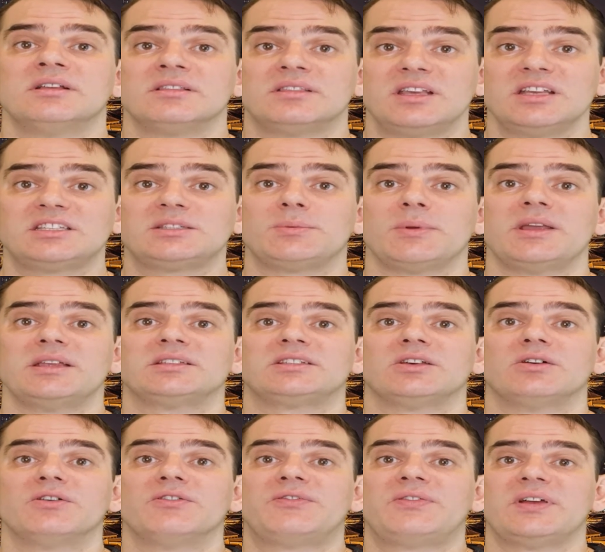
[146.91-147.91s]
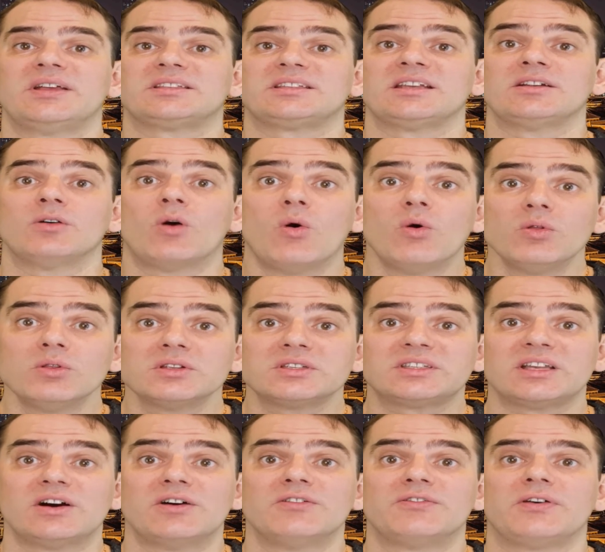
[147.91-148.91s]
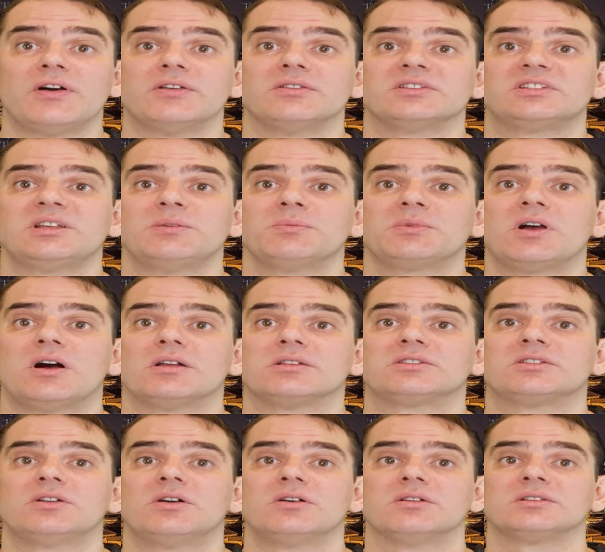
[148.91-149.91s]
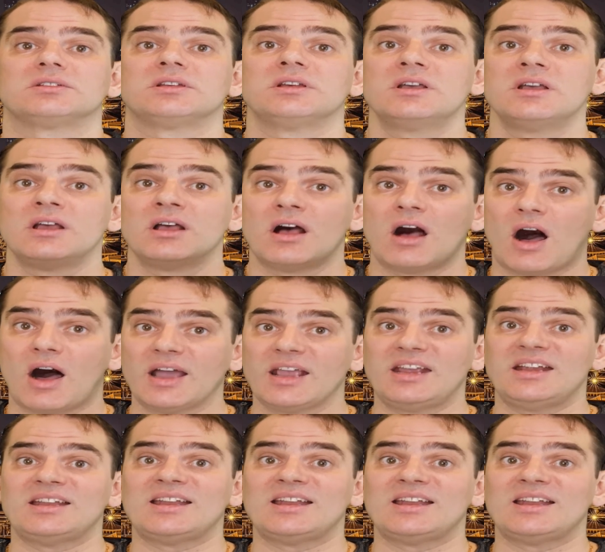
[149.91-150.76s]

This means that it will fit in all cell phone SIM card slots, i.e.